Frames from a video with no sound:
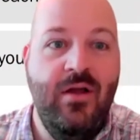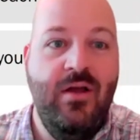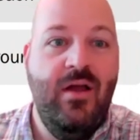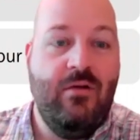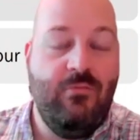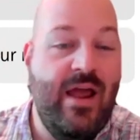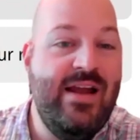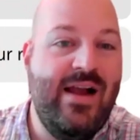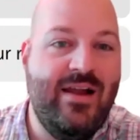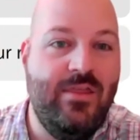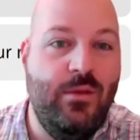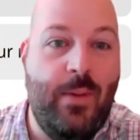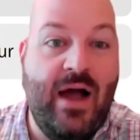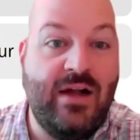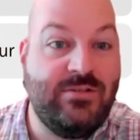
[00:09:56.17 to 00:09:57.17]
right out of the
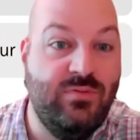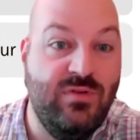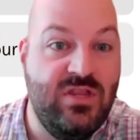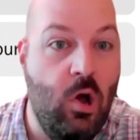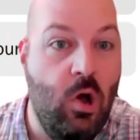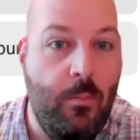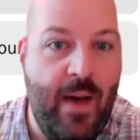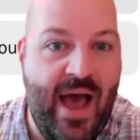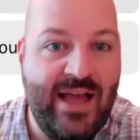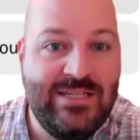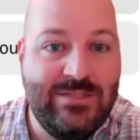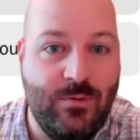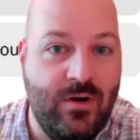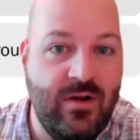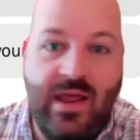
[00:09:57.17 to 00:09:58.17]
box with no
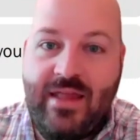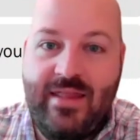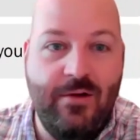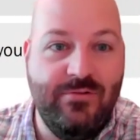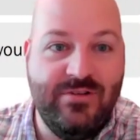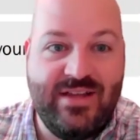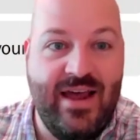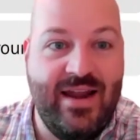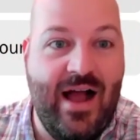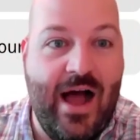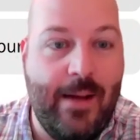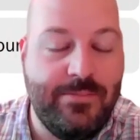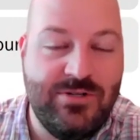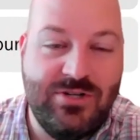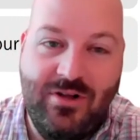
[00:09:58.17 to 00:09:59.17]
password, and that was kind of
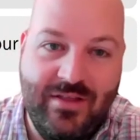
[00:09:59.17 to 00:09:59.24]
optional.